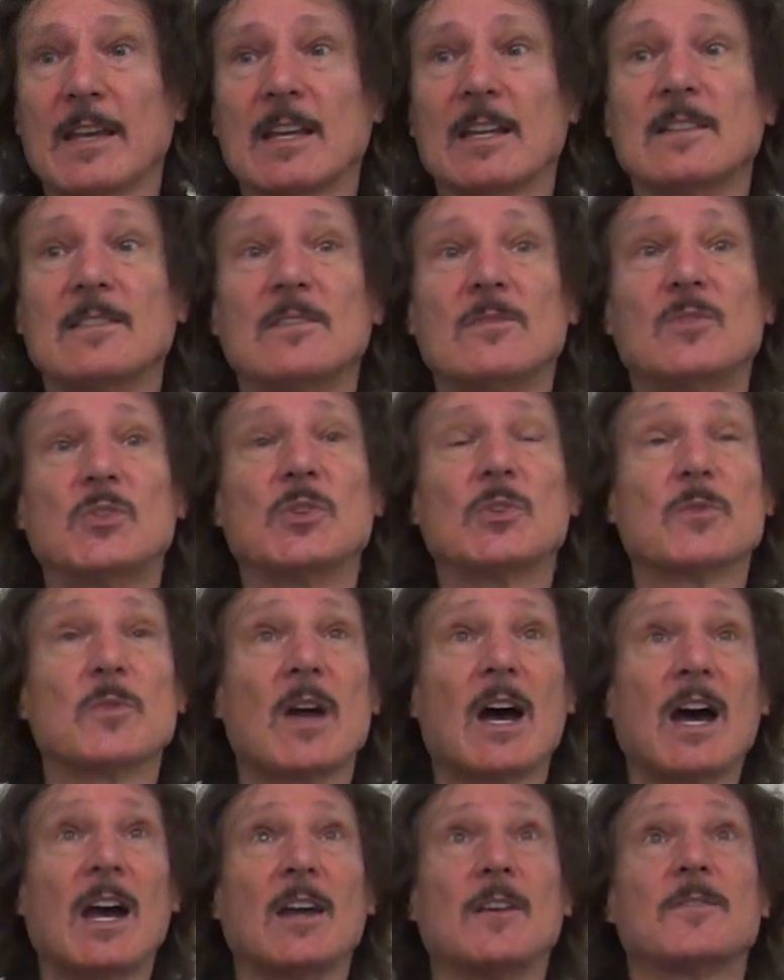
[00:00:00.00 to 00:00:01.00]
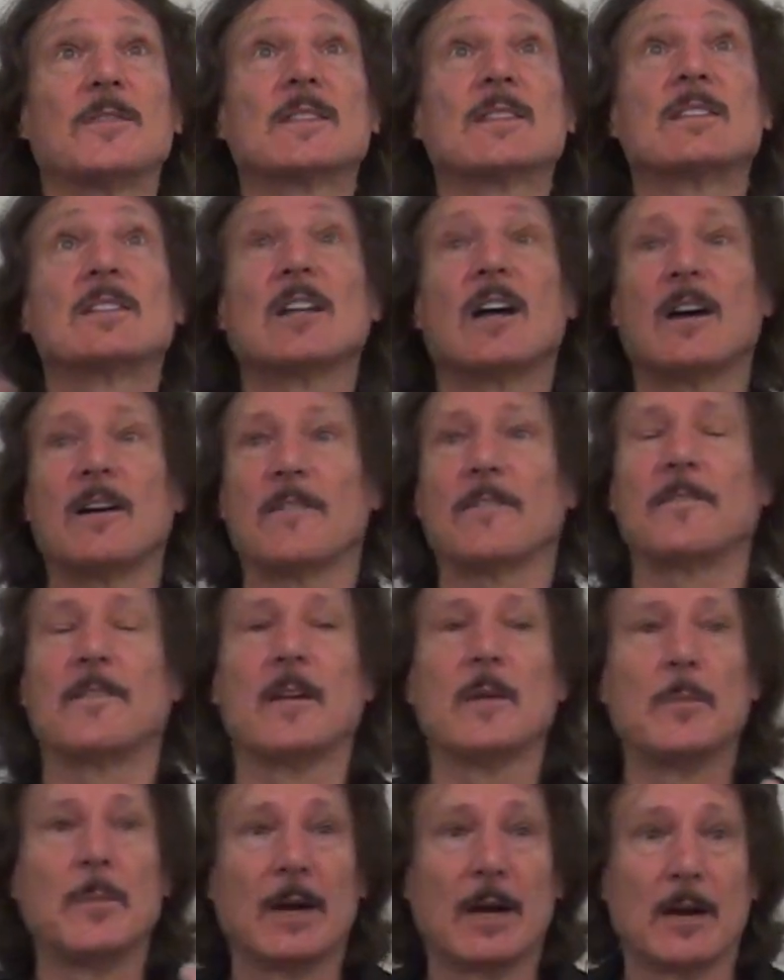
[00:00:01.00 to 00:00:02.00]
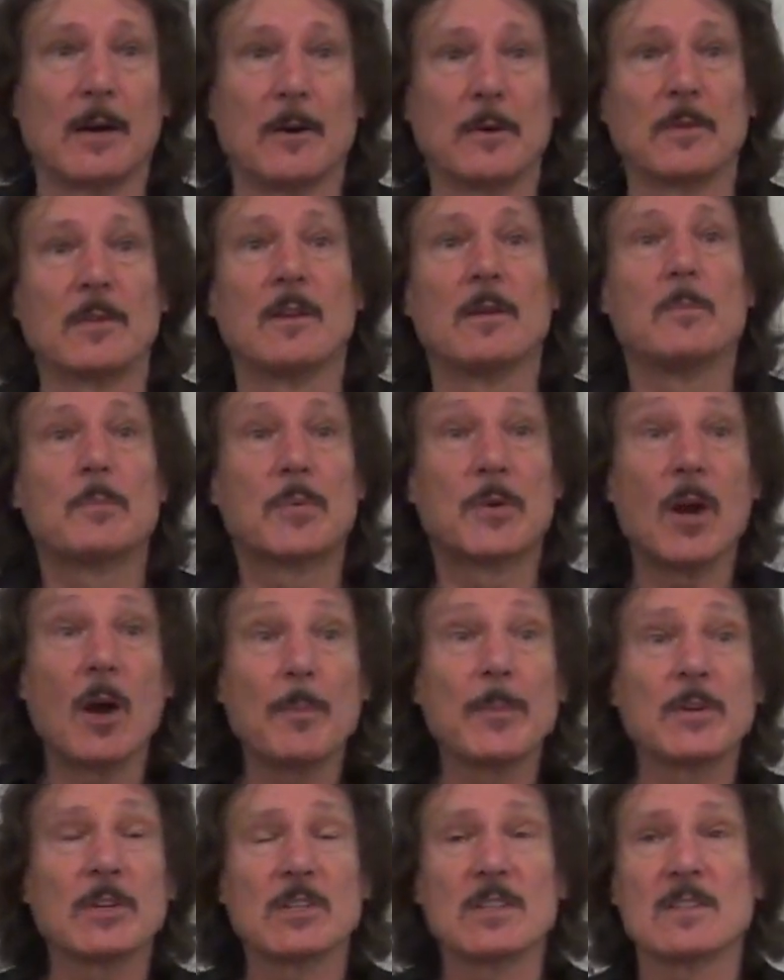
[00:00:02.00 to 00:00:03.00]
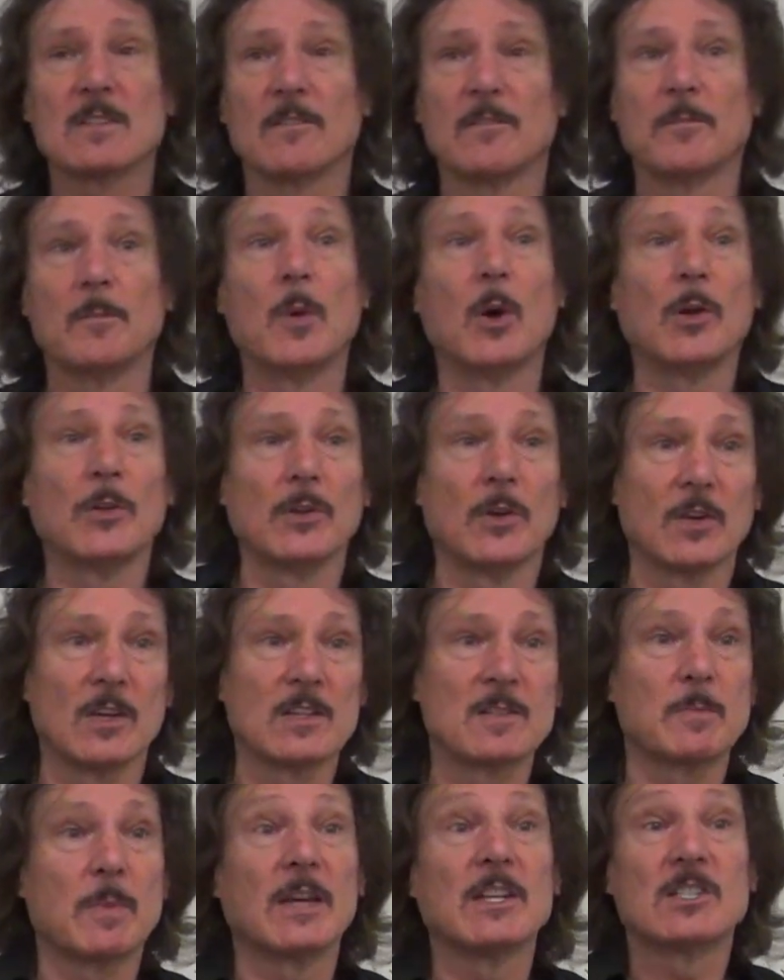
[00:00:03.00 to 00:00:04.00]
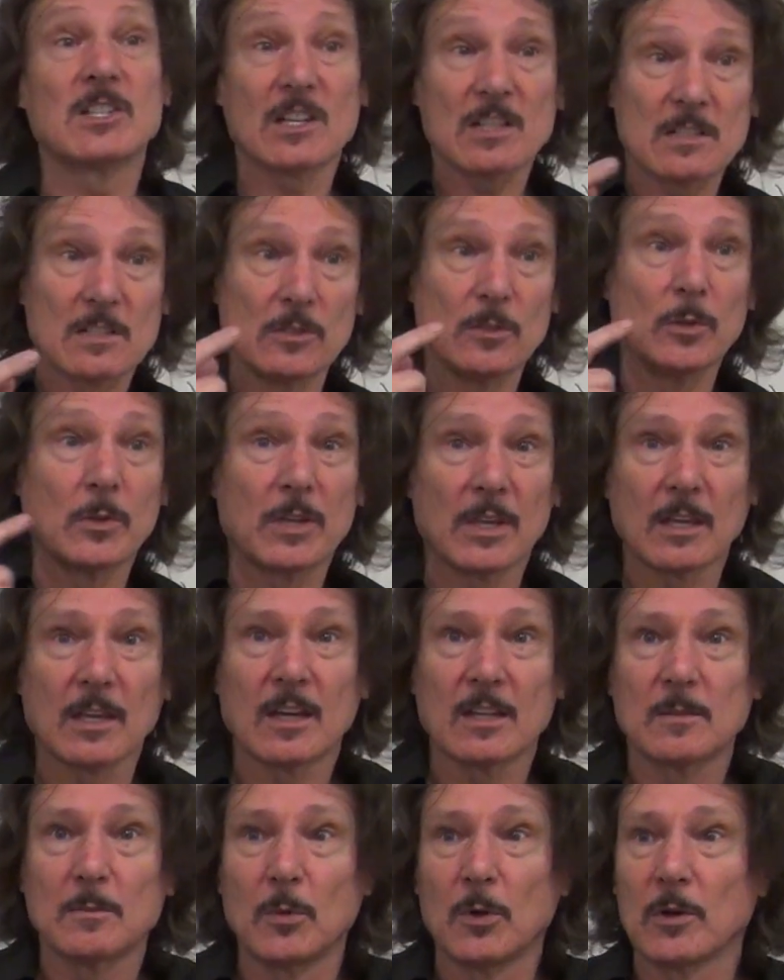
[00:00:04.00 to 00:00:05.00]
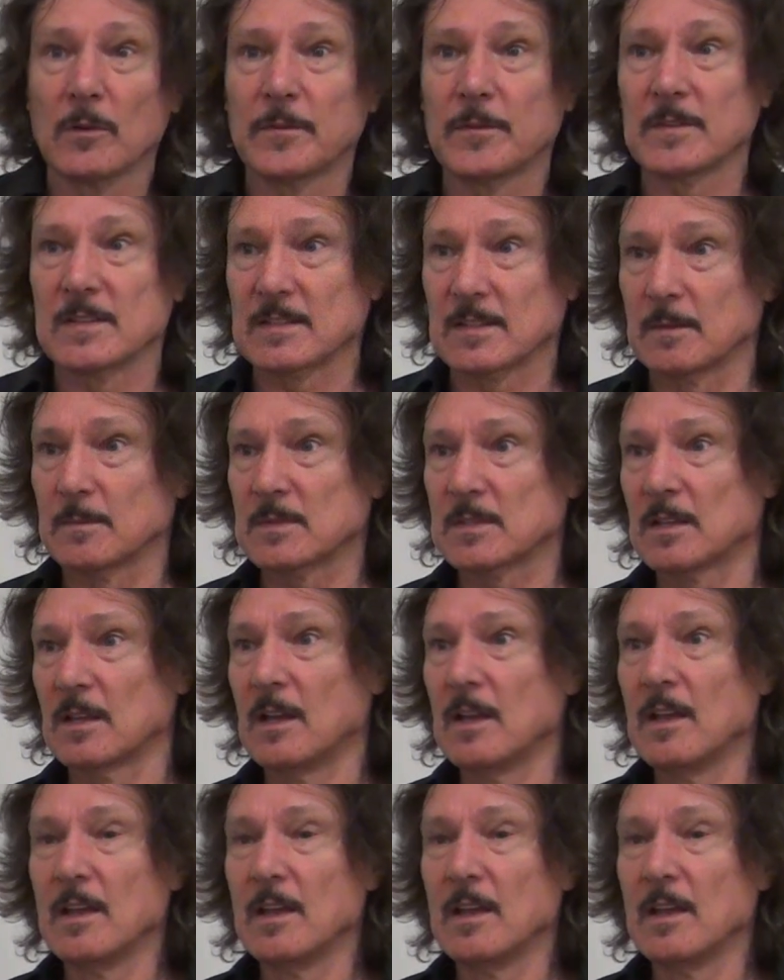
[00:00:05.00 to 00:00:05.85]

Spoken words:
can derive stuff about properties of monoids by just looking at morphisms.